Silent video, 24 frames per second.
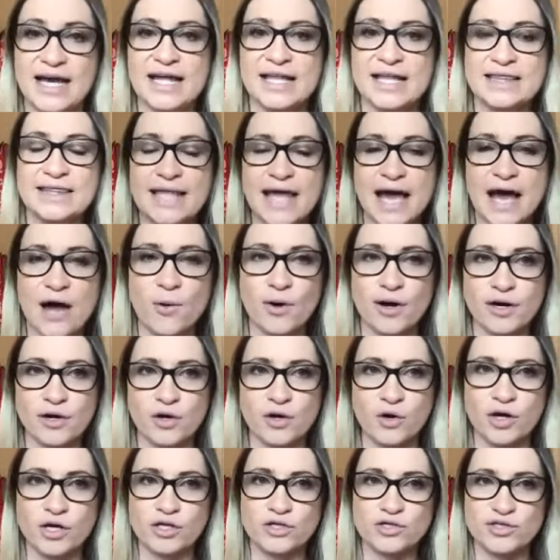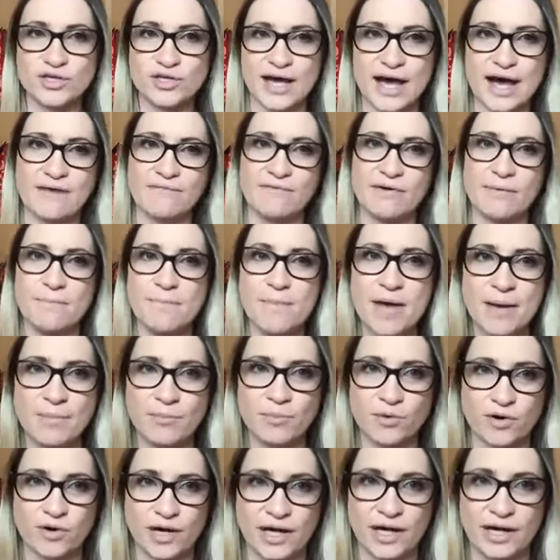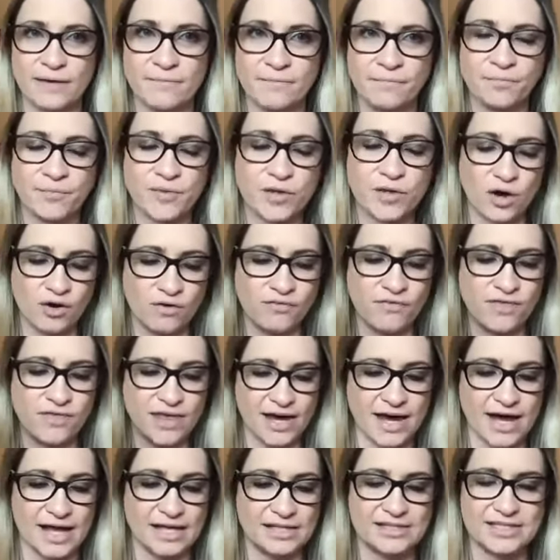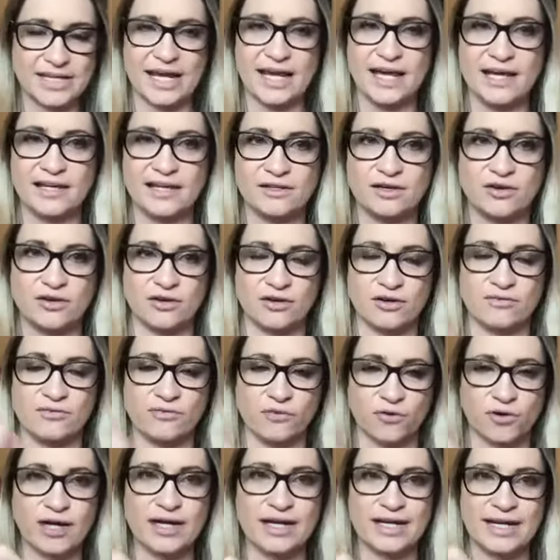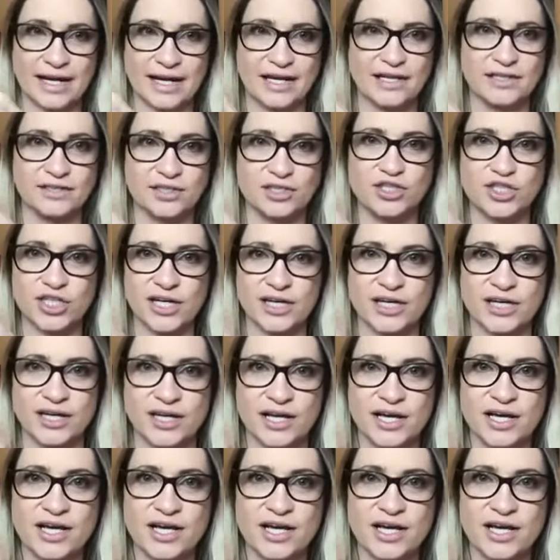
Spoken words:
now are going to have a memory of that foreign antigen.